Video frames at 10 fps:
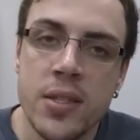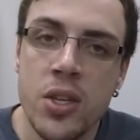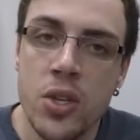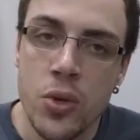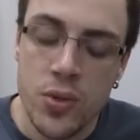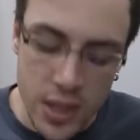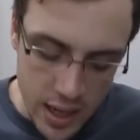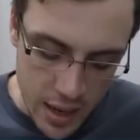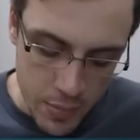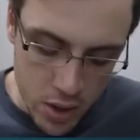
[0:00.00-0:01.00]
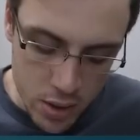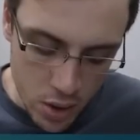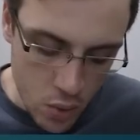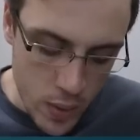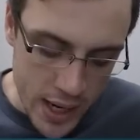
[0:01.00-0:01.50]
to use a chemical
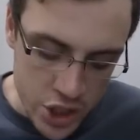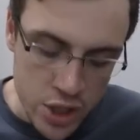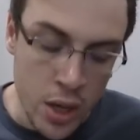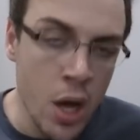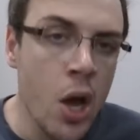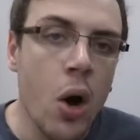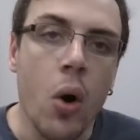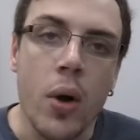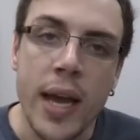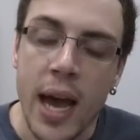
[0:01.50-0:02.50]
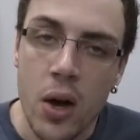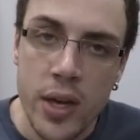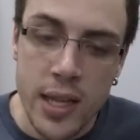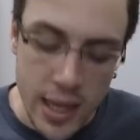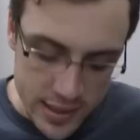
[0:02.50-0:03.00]
equation or
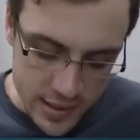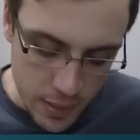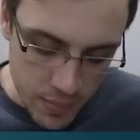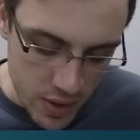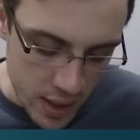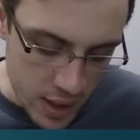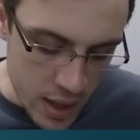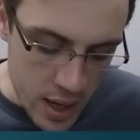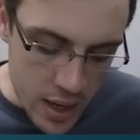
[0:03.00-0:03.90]
calculate something,